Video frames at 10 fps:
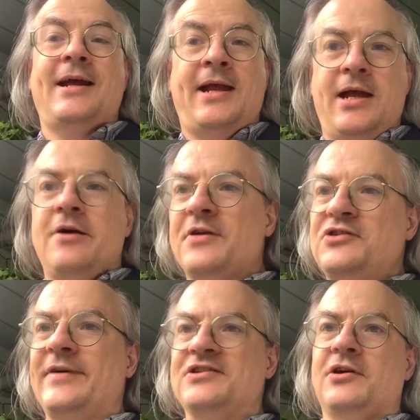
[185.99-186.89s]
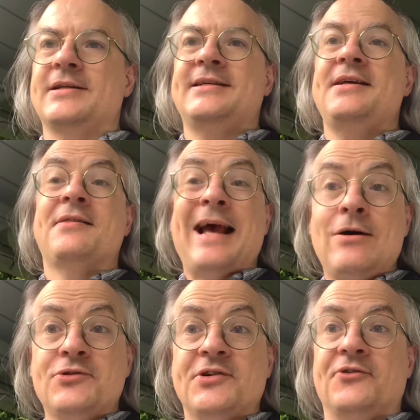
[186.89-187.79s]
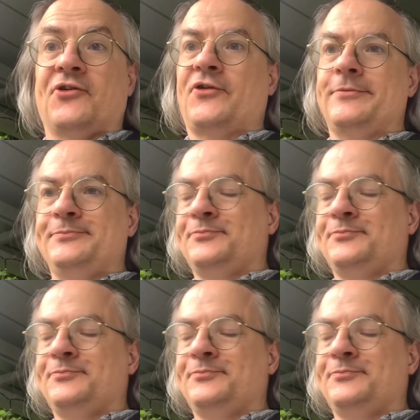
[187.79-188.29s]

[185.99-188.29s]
Here at those events, you're going to see thousands